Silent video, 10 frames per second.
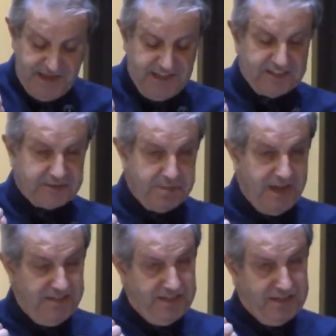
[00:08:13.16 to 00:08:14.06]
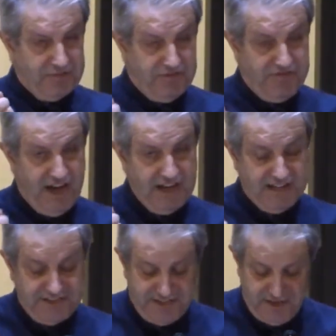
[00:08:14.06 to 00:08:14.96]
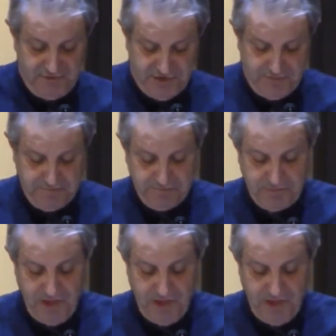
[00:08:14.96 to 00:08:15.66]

And he explained that in refining silver,